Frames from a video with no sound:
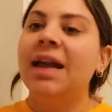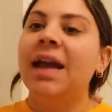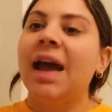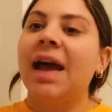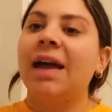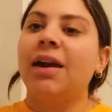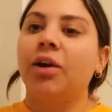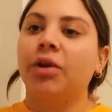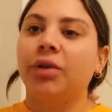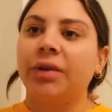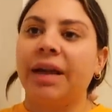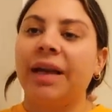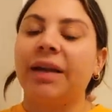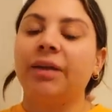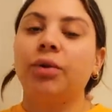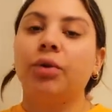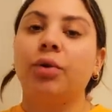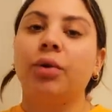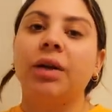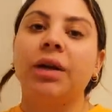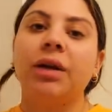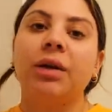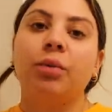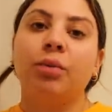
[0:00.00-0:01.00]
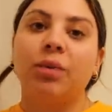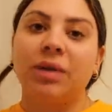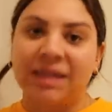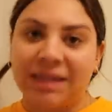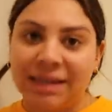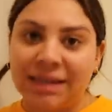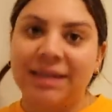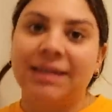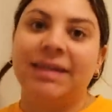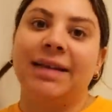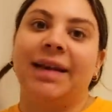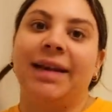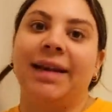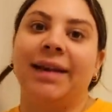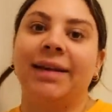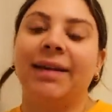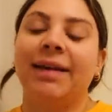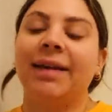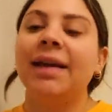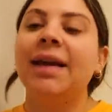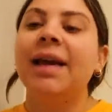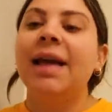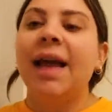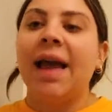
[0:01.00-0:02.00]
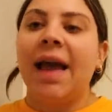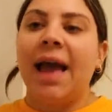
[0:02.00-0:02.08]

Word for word: And our landlord was a dick,